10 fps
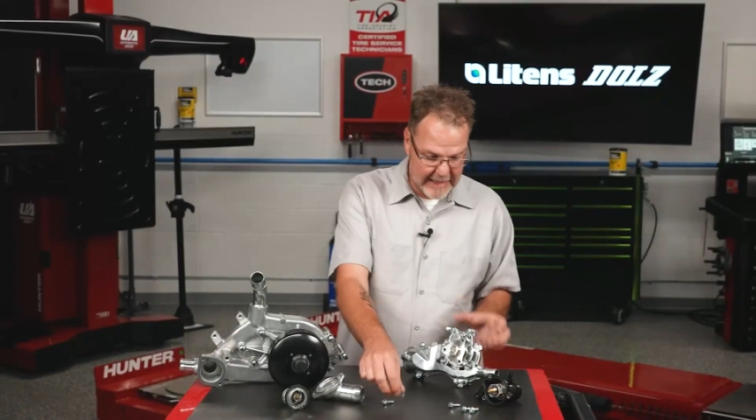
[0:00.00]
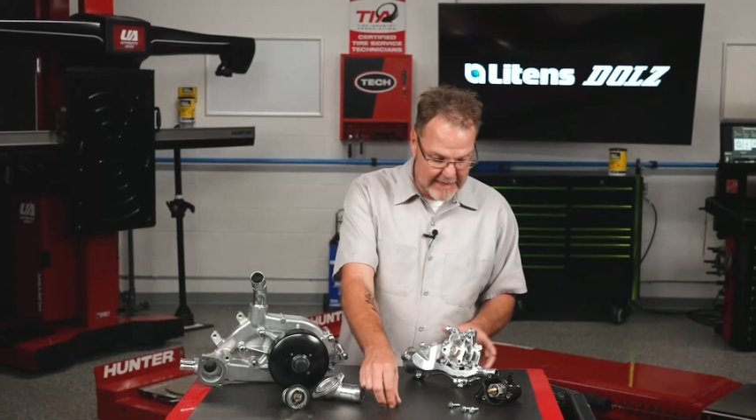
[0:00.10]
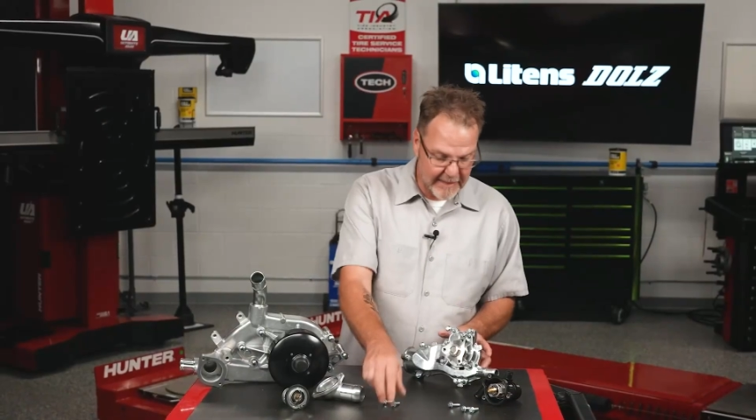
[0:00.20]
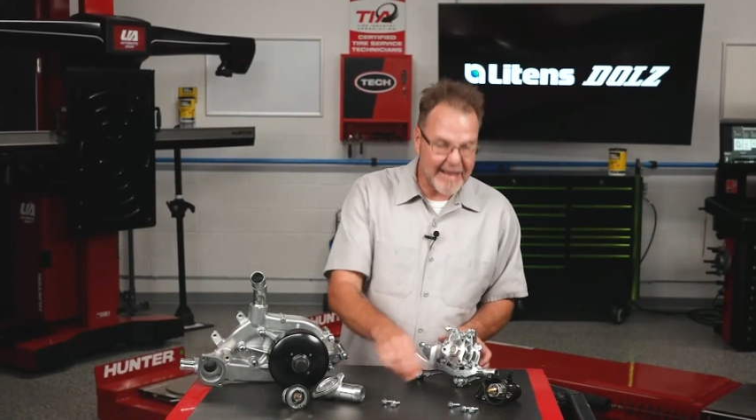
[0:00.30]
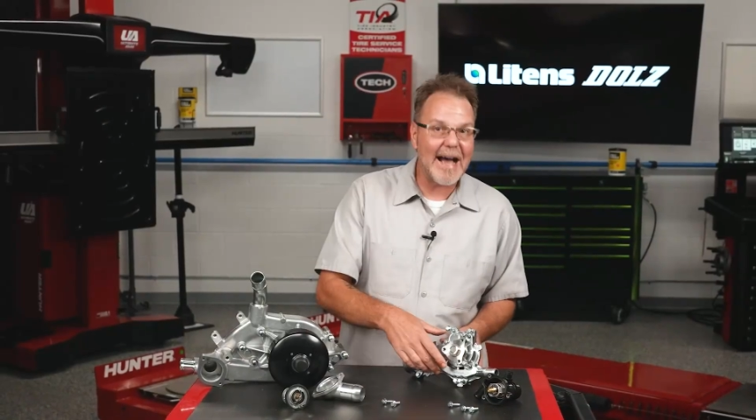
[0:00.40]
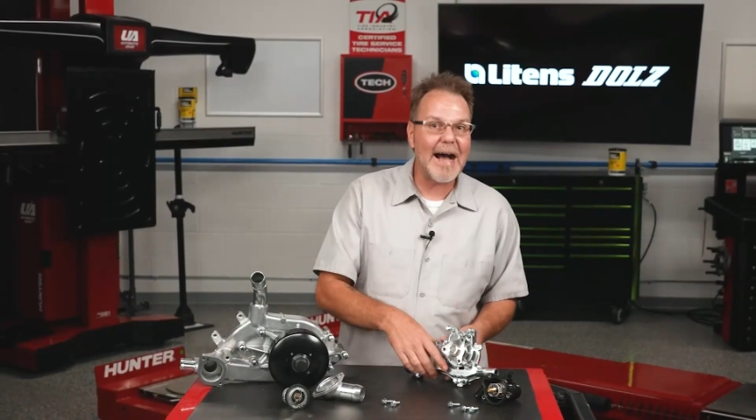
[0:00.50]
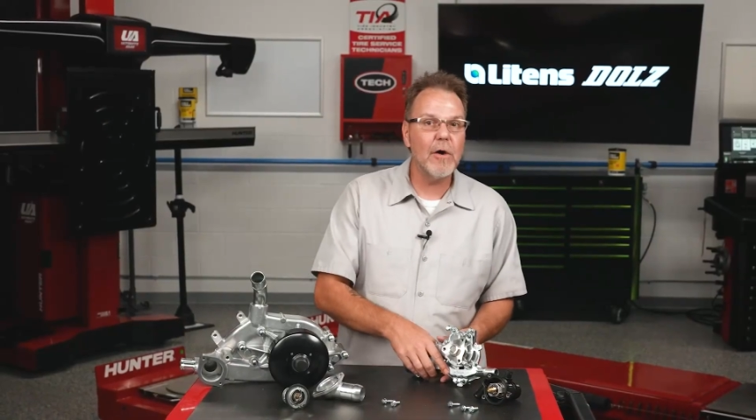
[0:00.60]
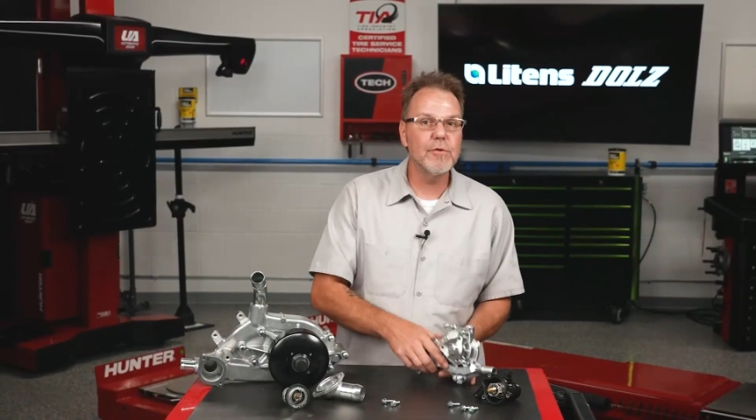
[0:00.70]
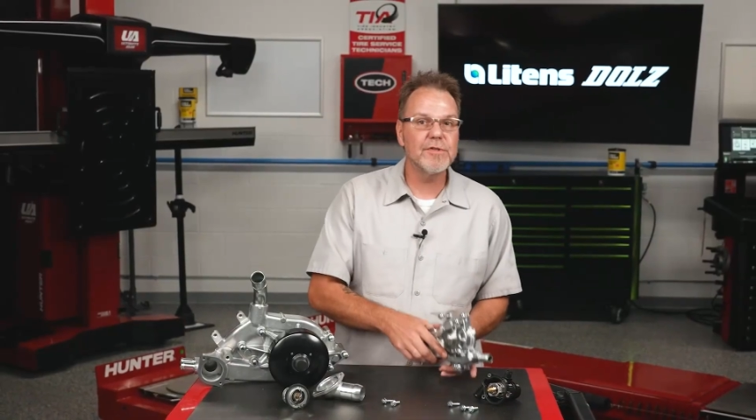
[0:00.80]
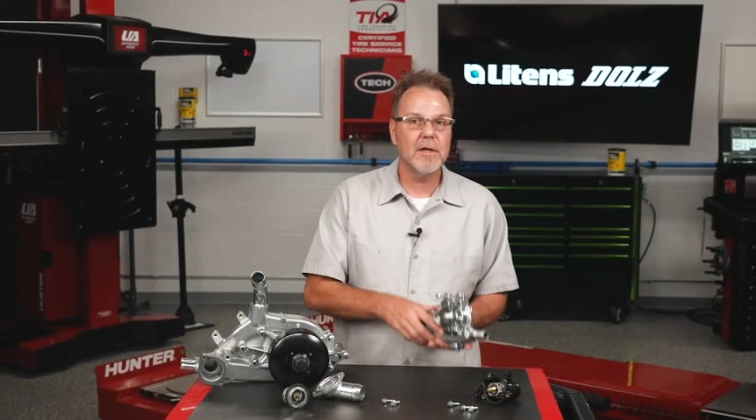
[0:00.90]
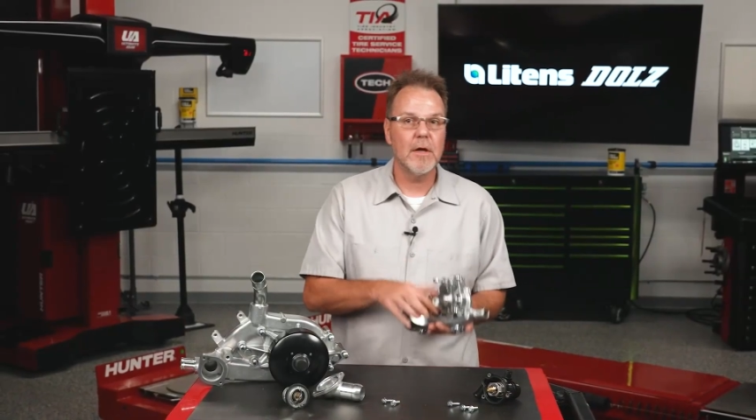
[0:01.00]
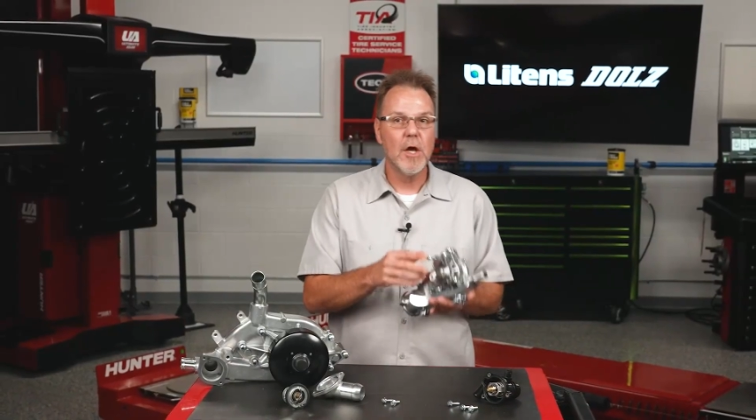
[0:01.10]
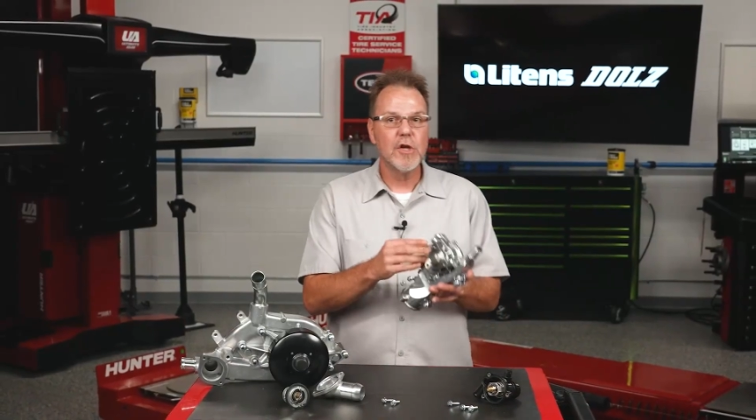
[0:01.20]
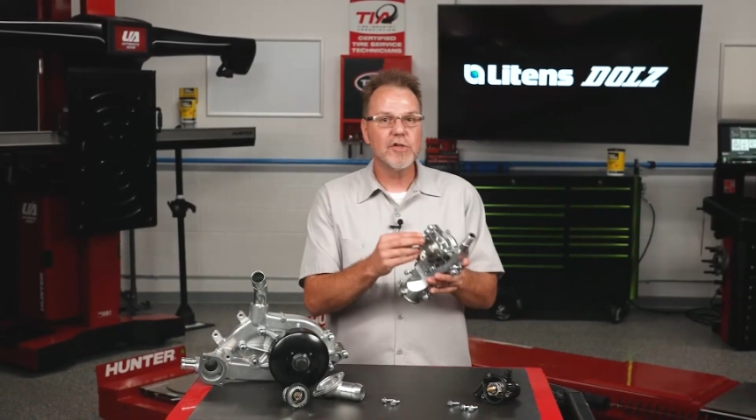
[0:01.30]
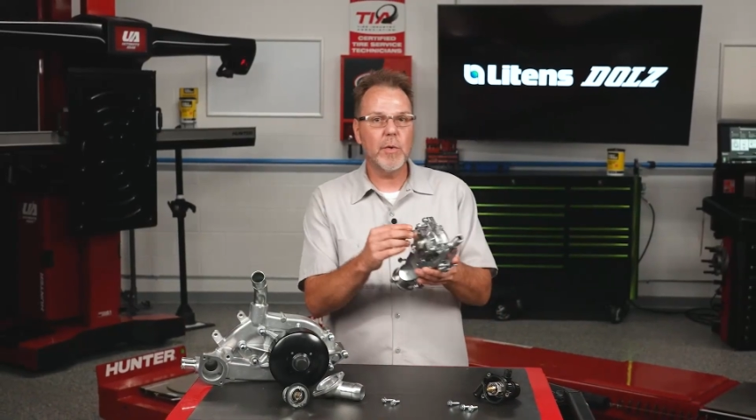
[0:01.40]
in the housing,
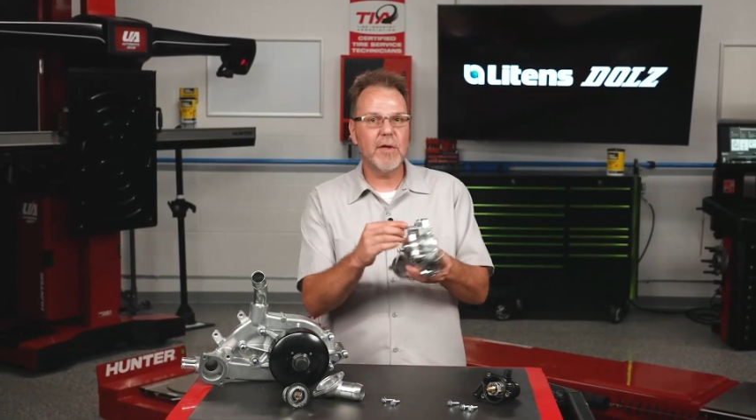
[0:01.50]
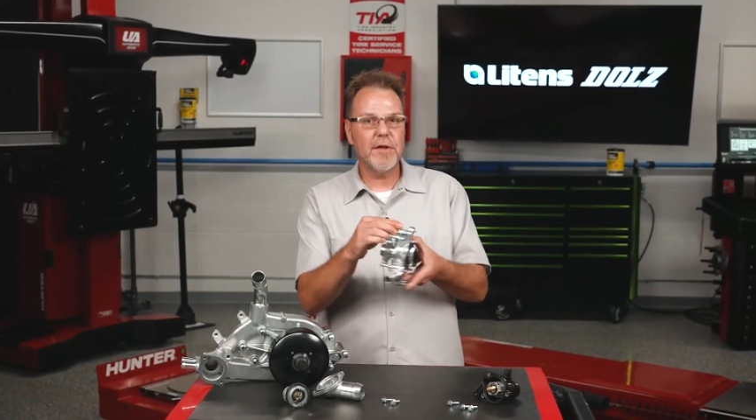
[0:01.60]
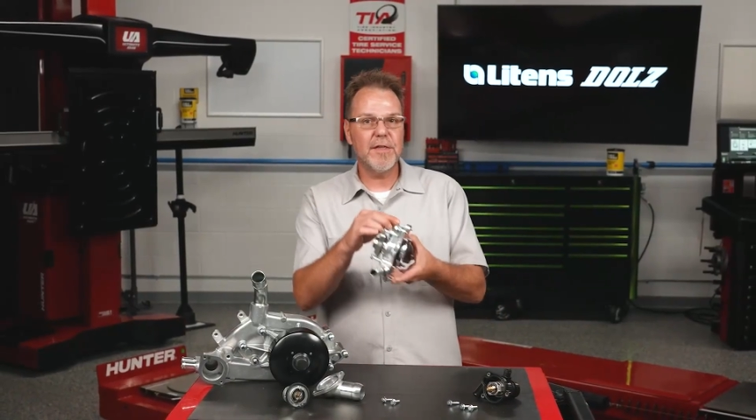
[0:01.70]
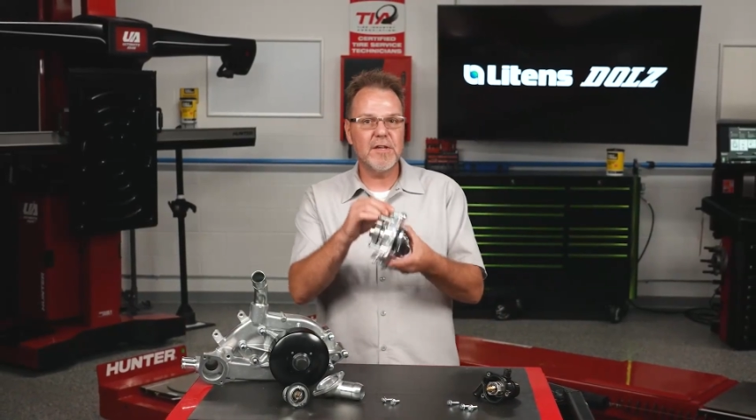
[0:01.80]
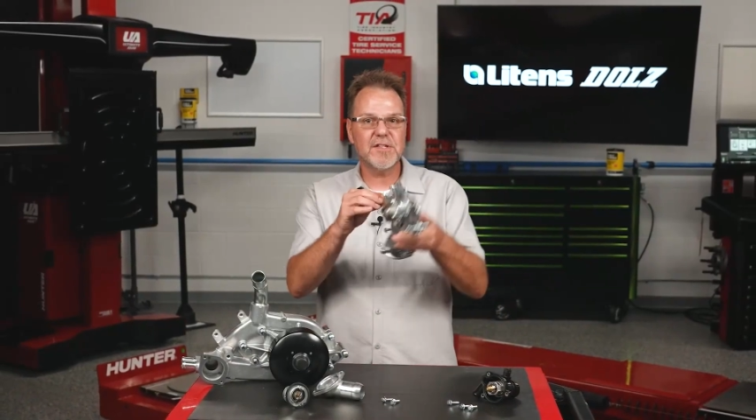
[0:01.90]
so everything